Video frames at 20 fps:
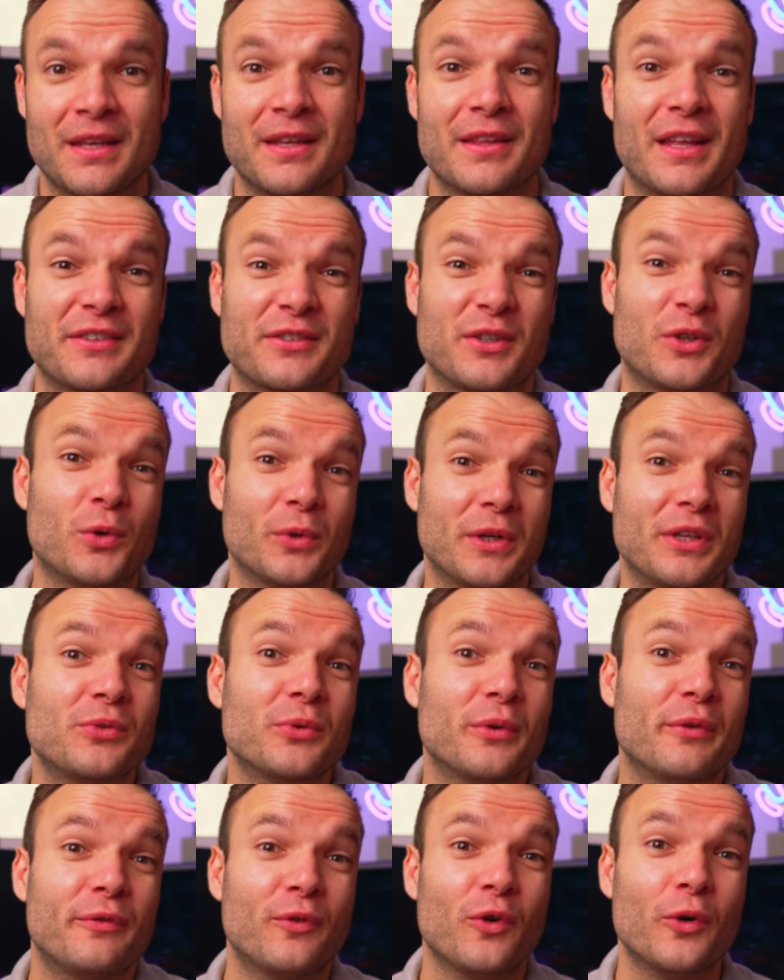That's according
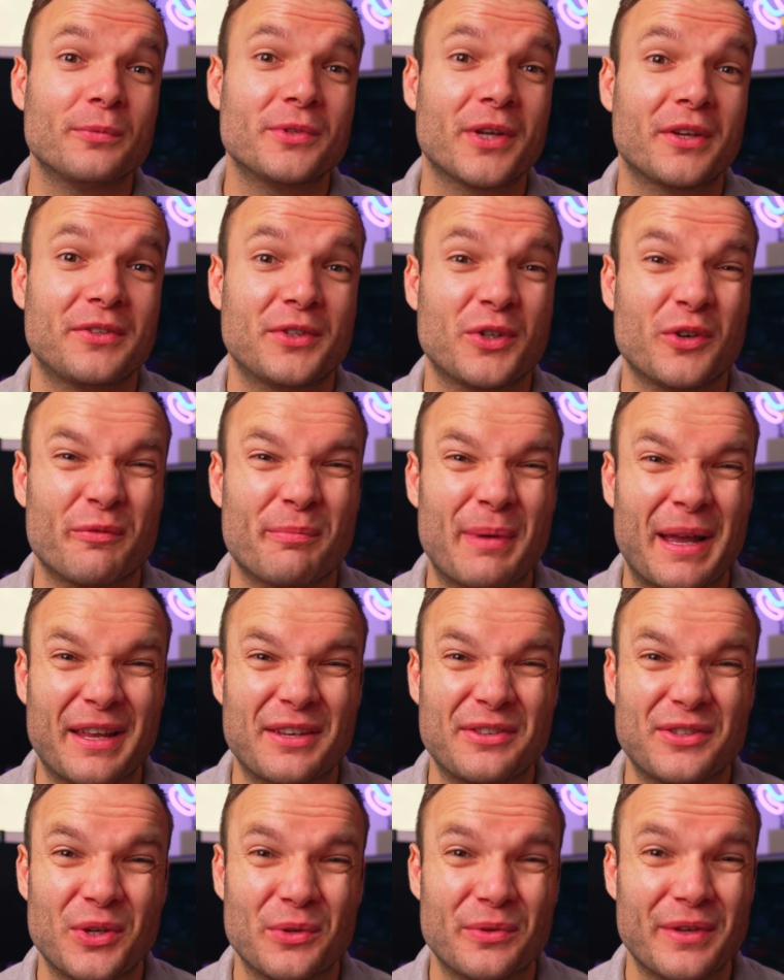to a Forbes article back
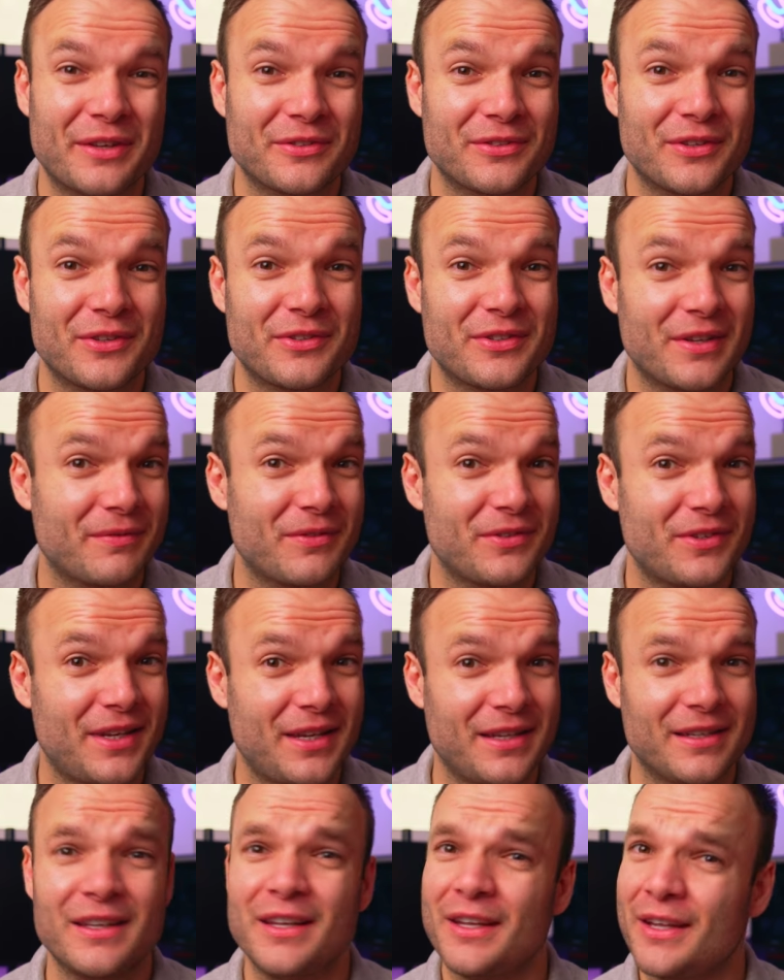in
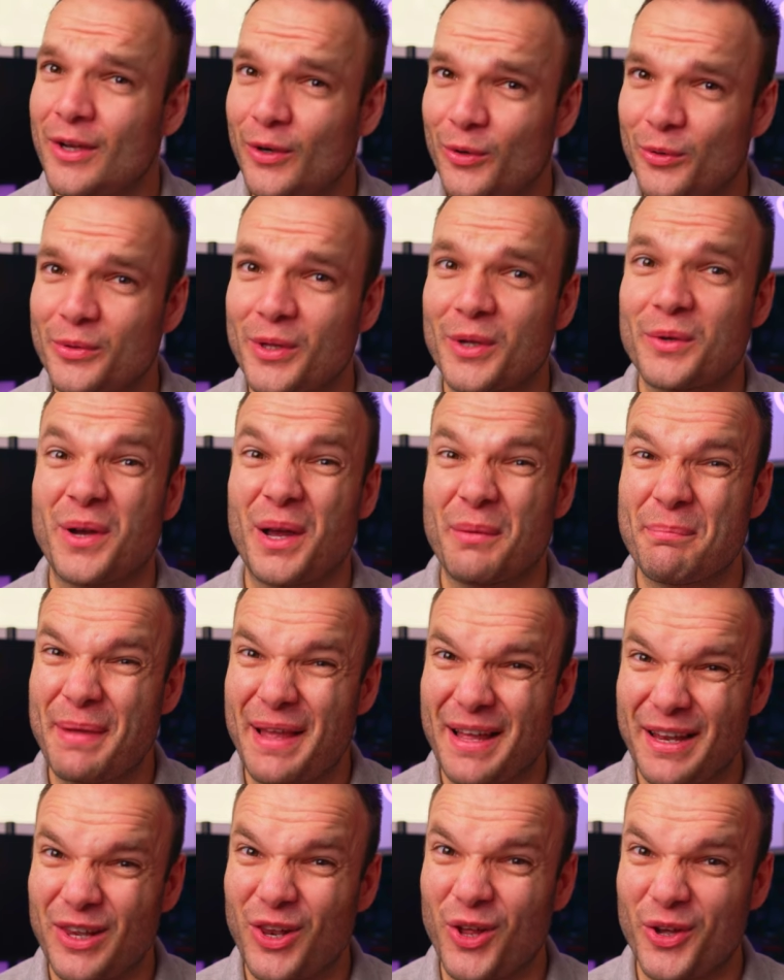2017, although I
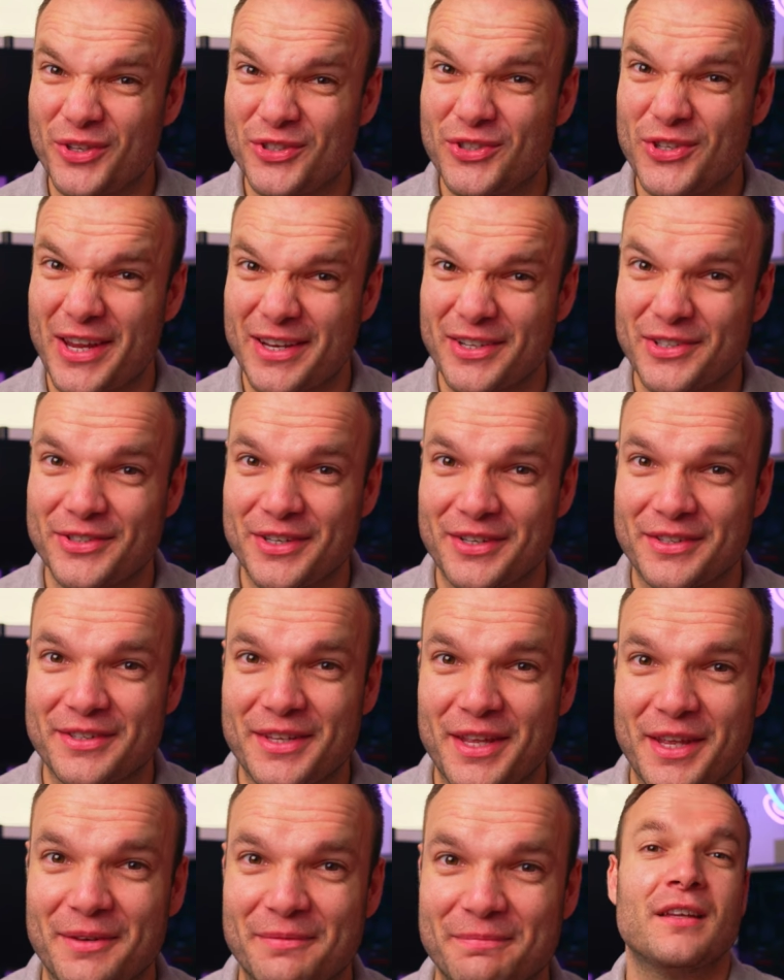bet a lot has changed since
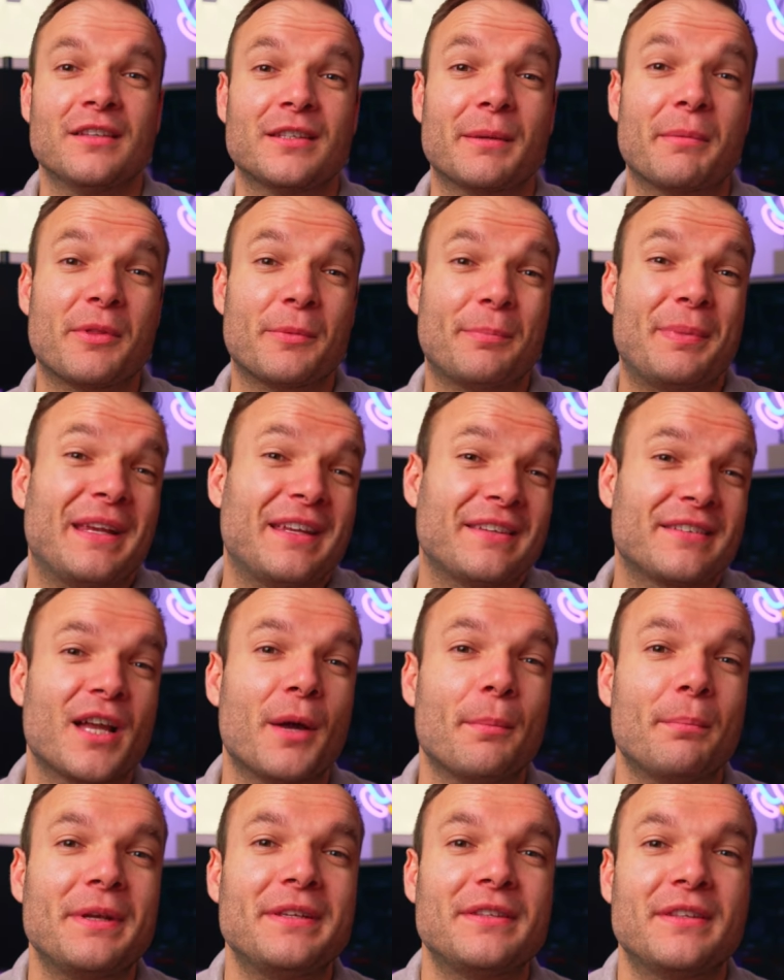then. Some of the biggest
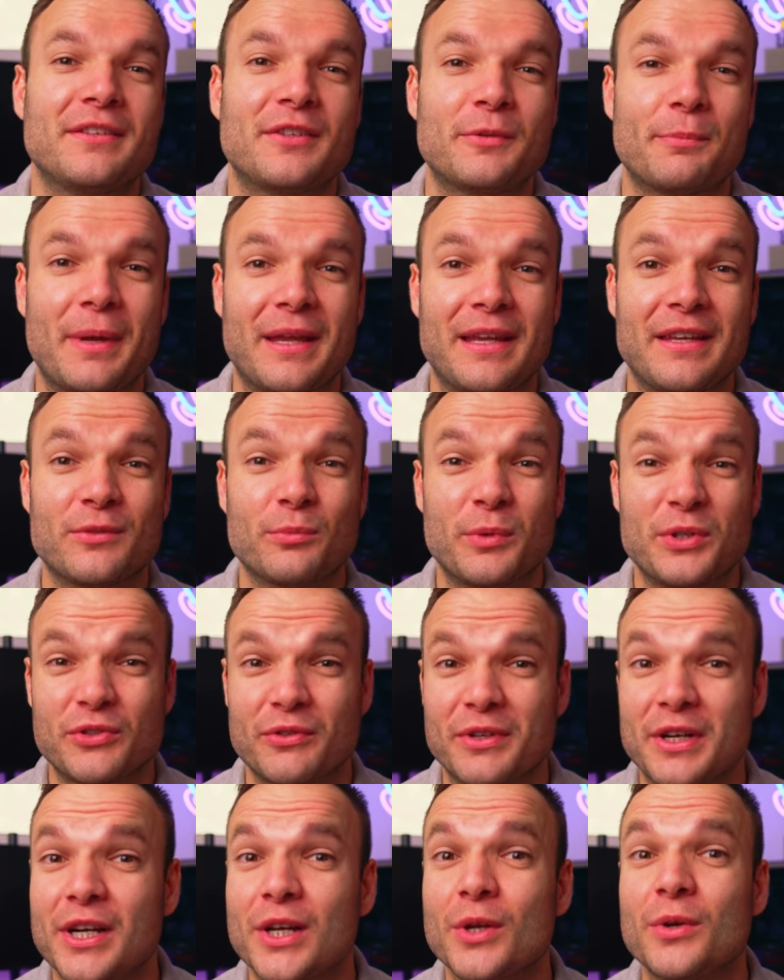companies in this space, which
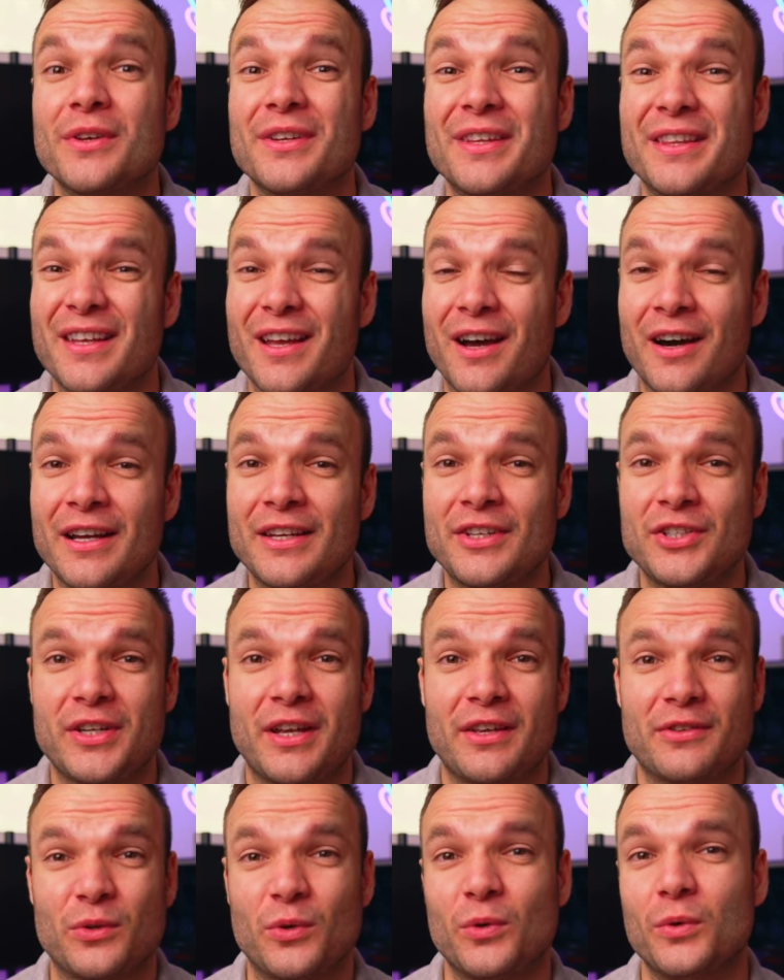are included in the
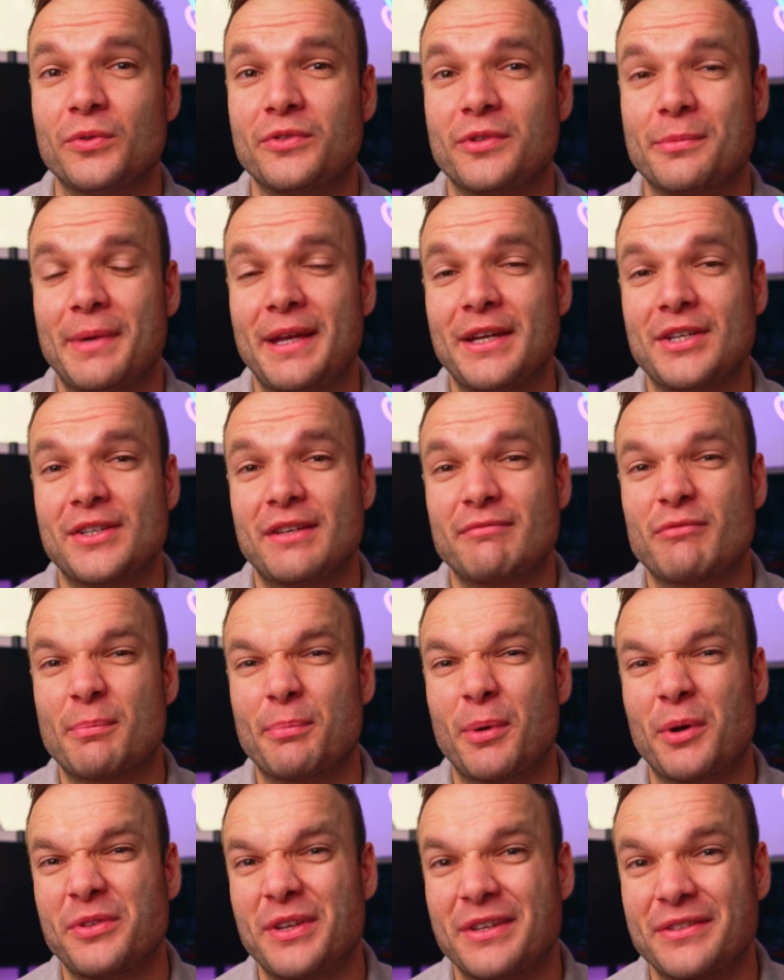iShares Automation and
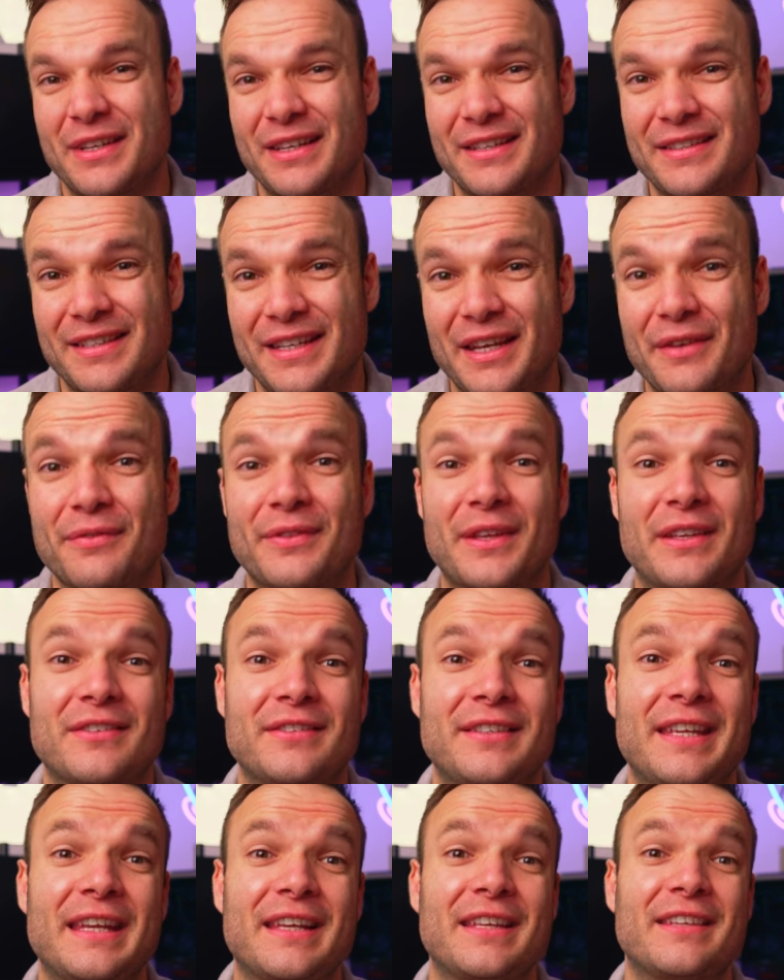Robotics ETF, that's
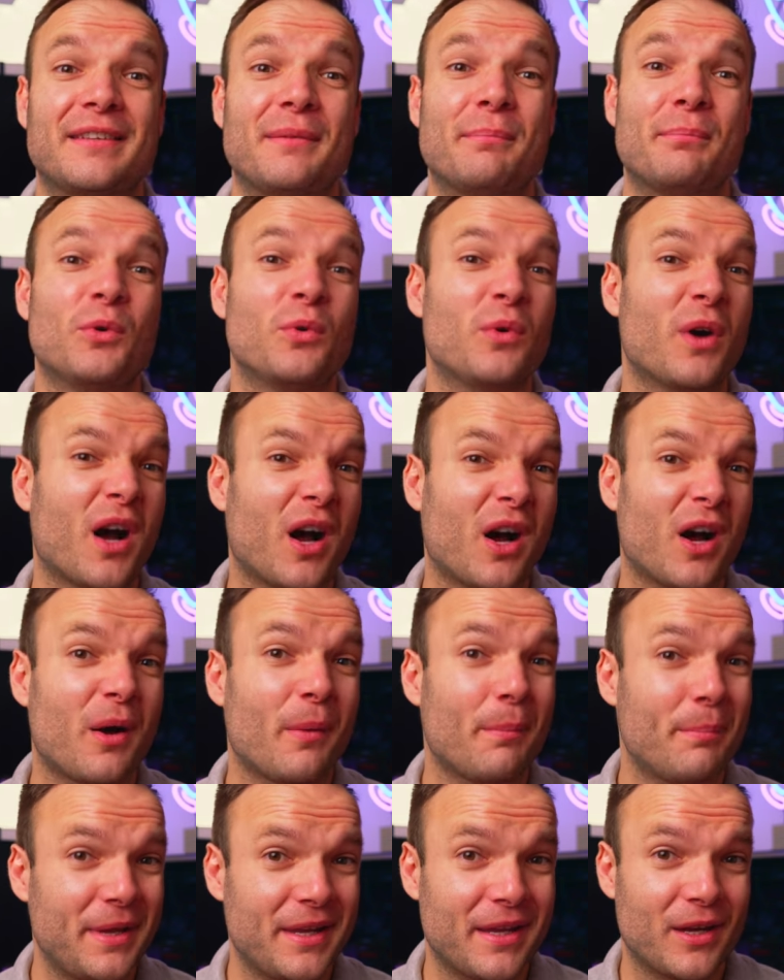ticker symbol
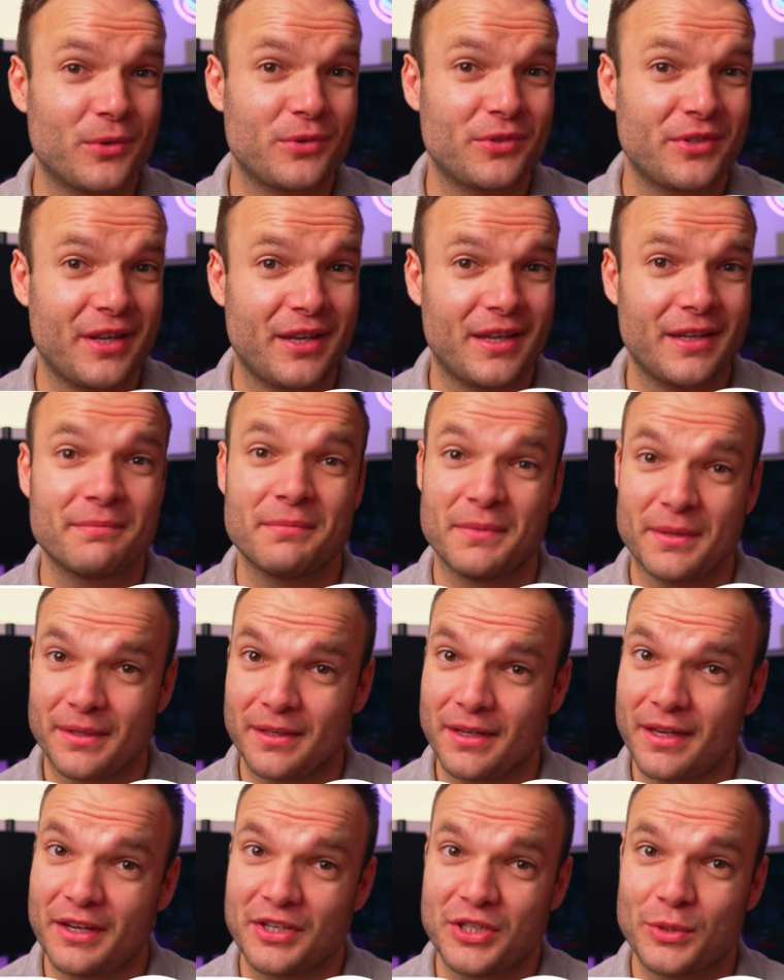RBOT,
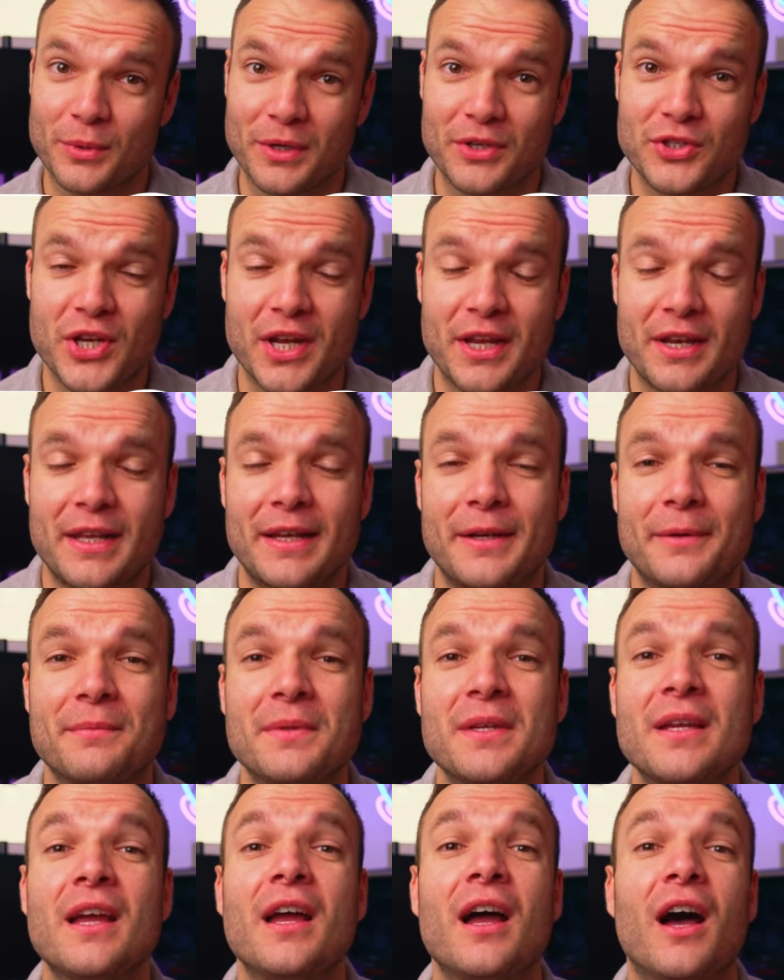in case you want to check it out,
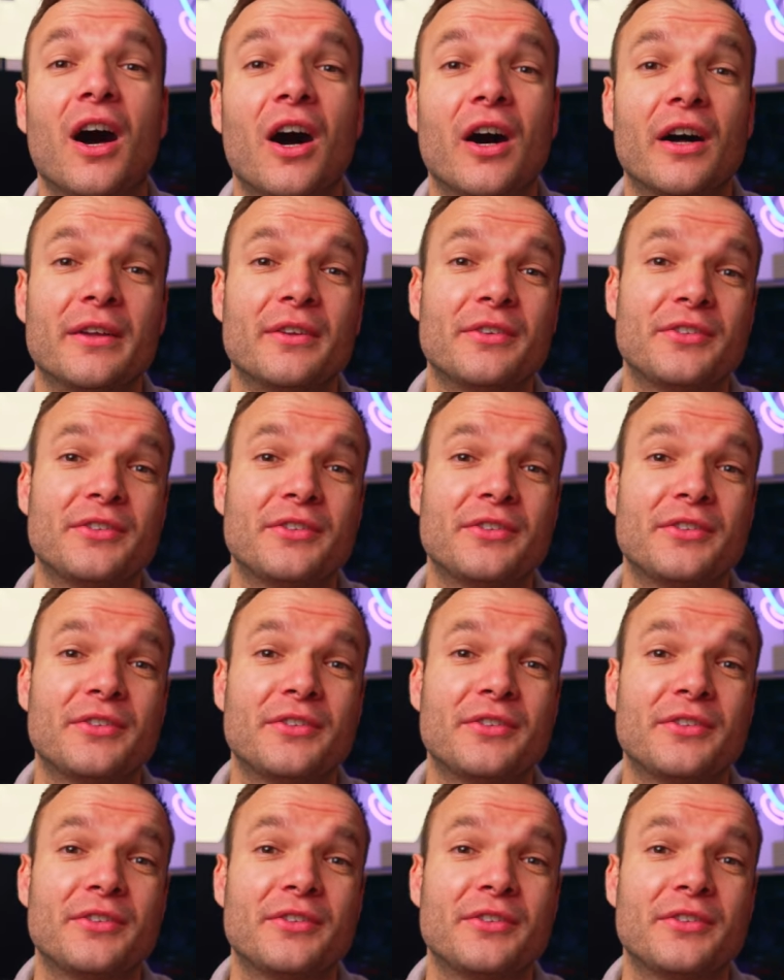are